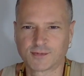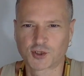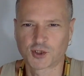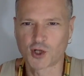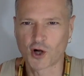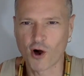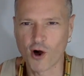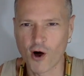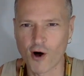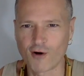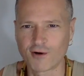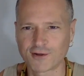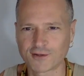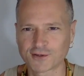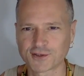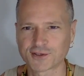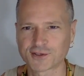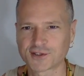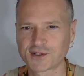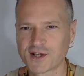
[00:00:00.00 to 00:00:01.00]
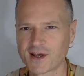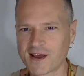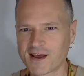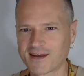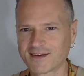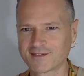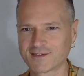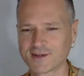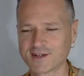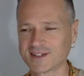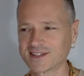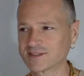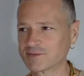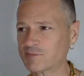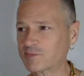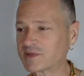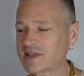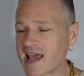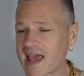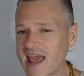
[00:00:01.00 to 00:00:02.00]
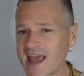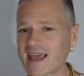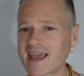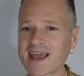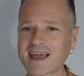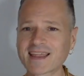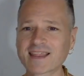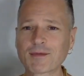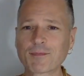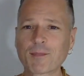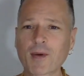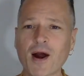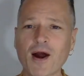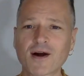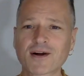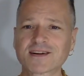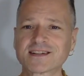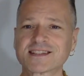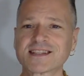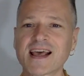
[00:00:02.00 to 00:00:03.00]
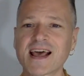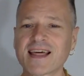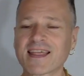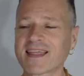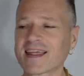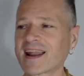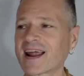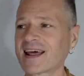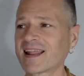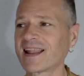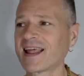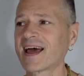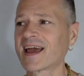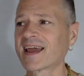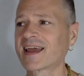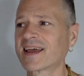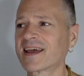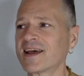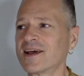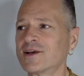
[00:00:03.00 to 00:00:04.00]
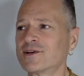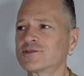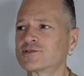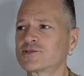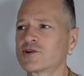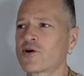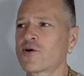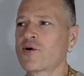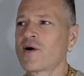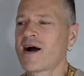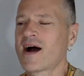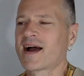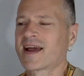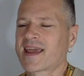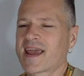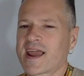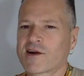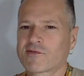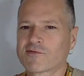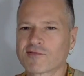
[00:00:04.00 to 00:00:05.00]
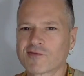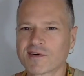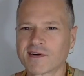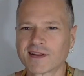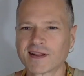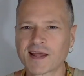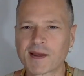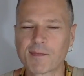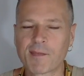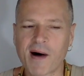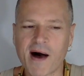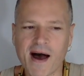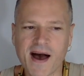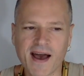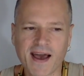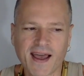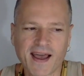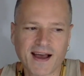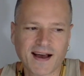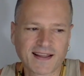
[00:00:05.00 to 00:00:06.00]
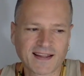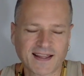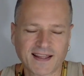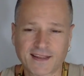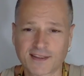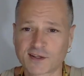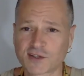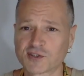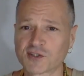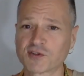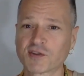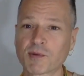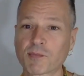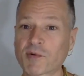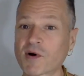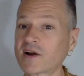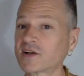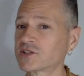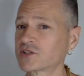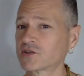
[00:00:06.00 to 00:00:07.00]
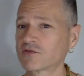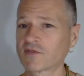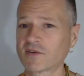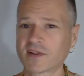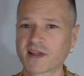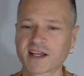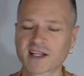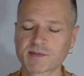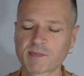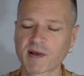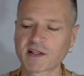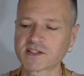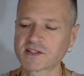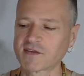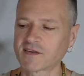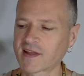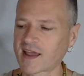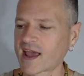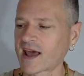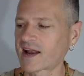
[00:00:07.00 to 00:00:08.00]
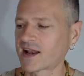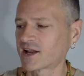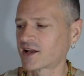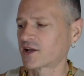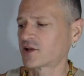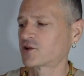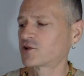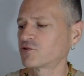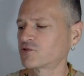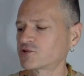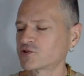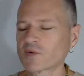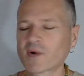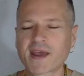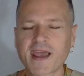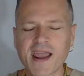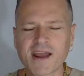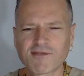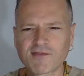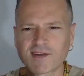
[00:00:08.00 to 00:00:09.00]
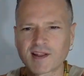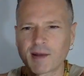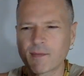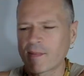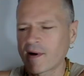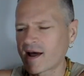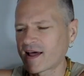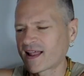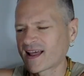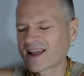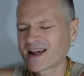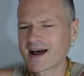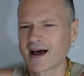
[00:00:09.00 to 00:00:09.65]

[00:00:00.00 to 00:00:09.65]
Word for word: dolls is taking the parts that I like. So I can't really buy like the the prices are really expensive in Canada too. So I can't really buy like a